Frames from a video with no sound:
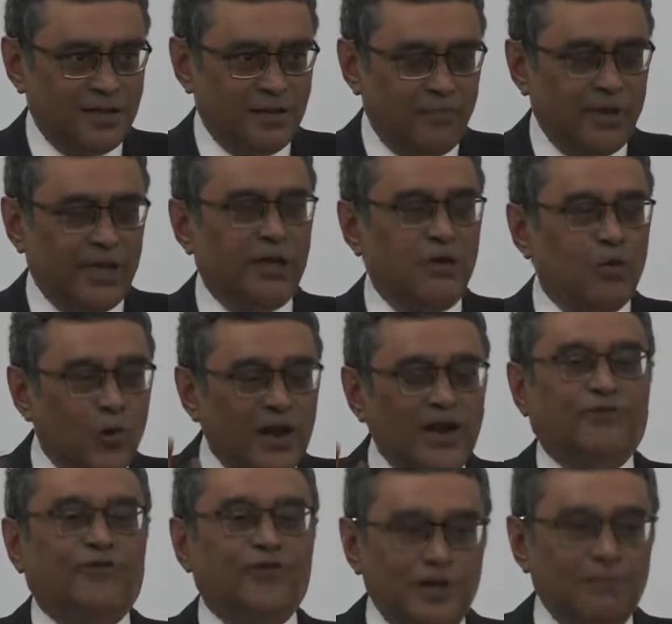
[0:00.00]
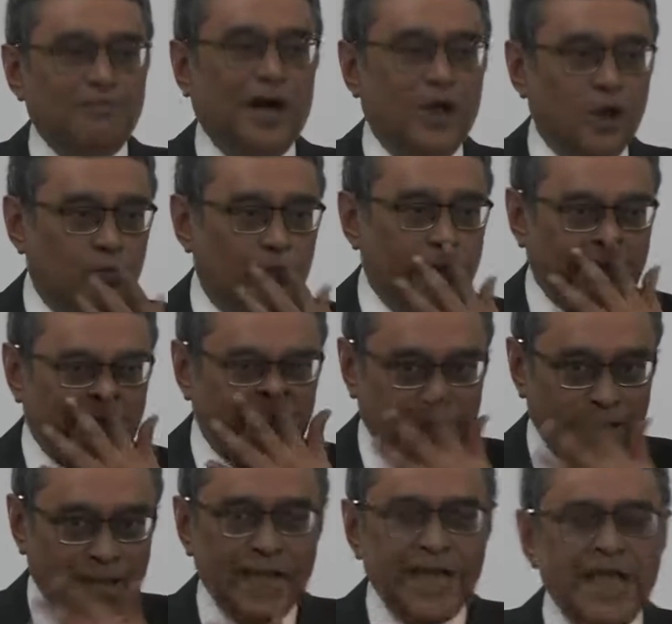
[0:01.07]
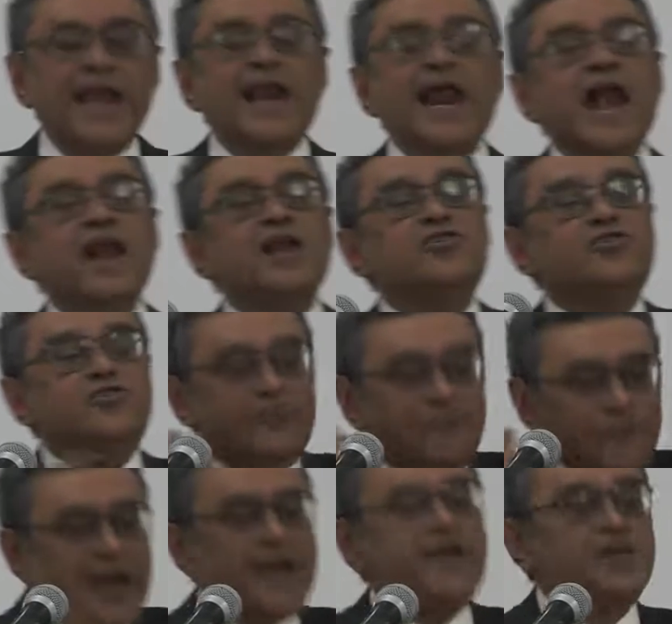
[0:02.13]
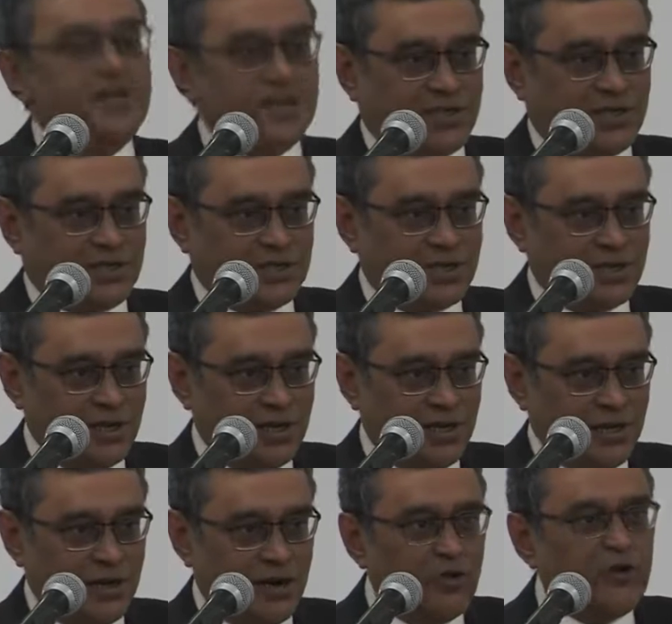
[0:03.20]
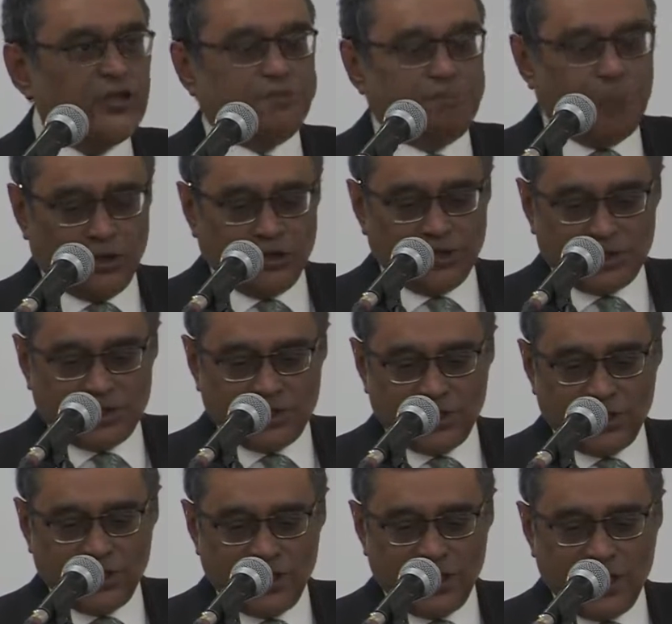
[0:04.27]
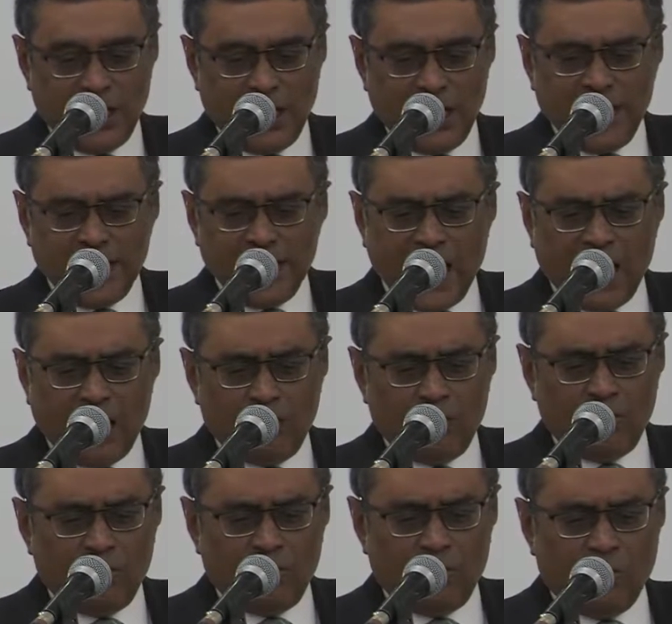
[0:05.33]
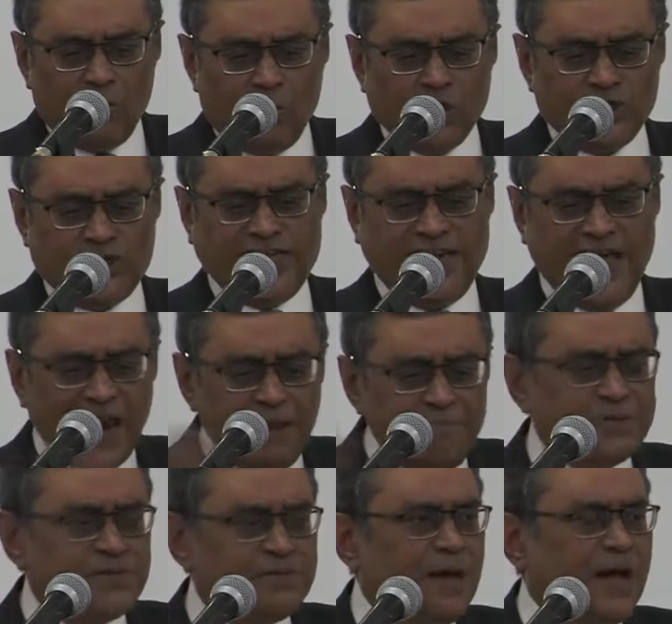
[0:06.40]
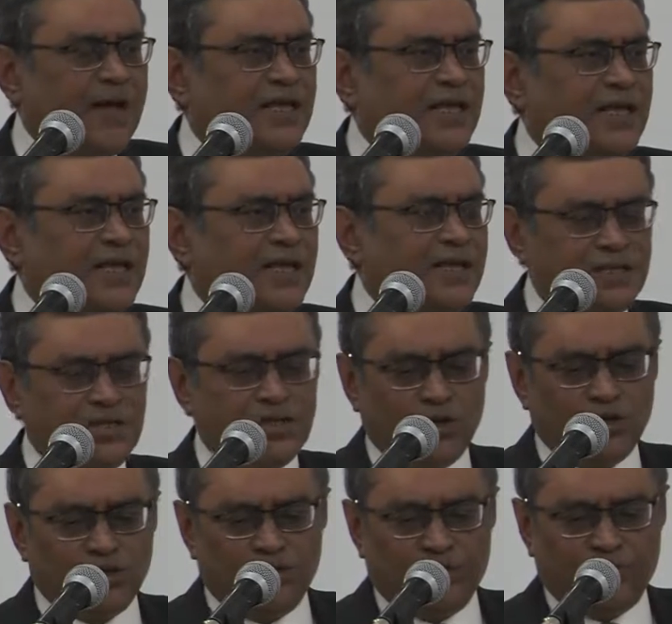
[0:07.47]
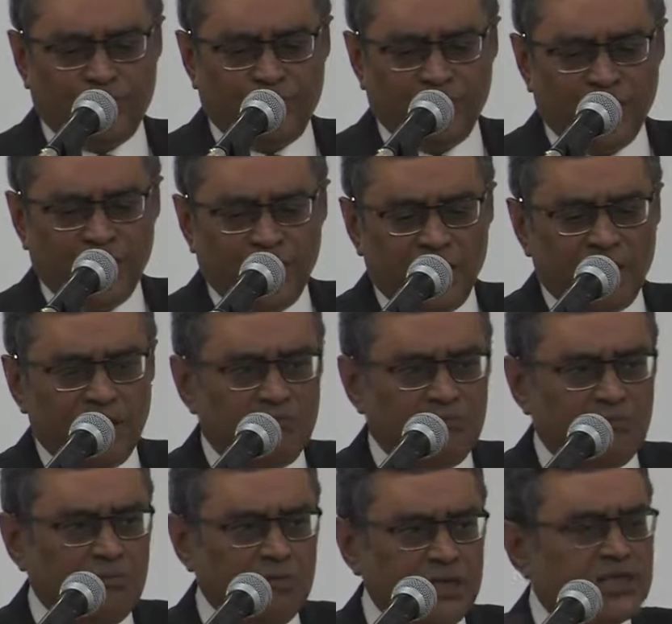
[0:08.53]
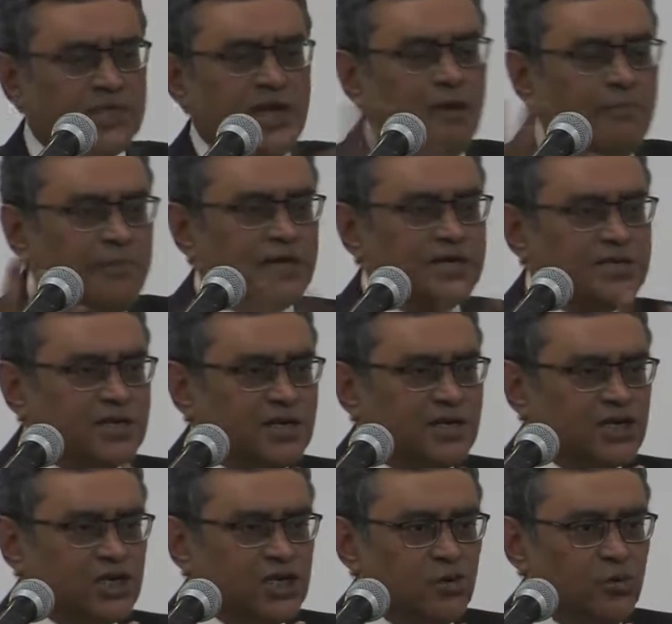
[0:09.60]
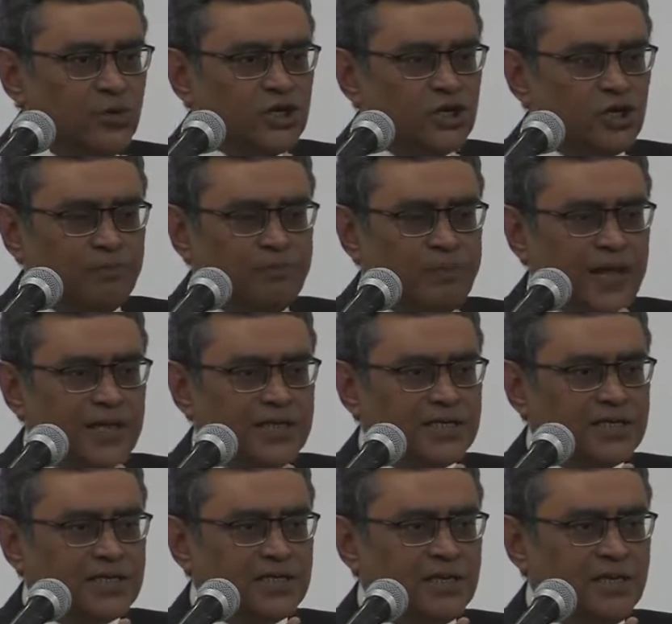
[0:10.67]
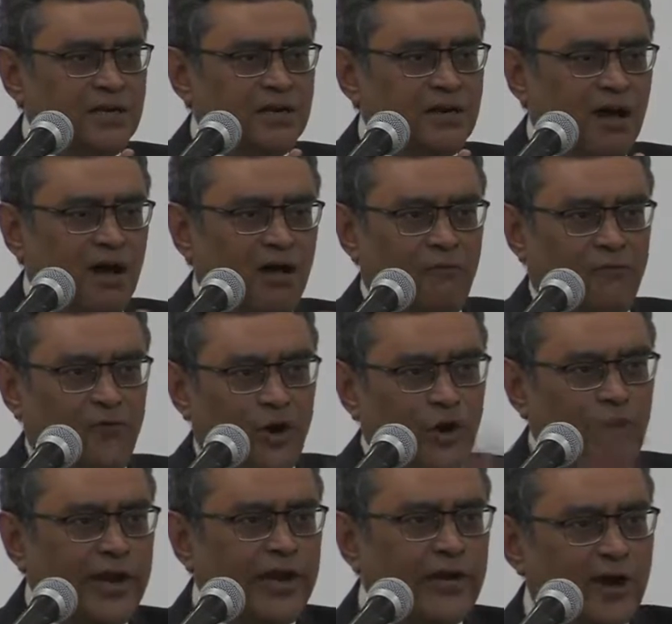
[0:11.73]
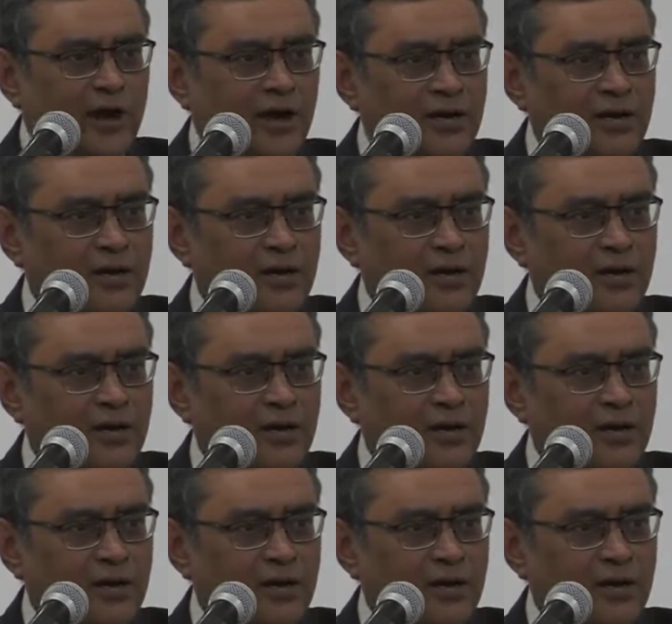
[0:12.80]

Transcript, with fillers: being willfully myopic. It had a tremendous response. Now, was it helped by the sort of Islamic assertion which took place in following Iran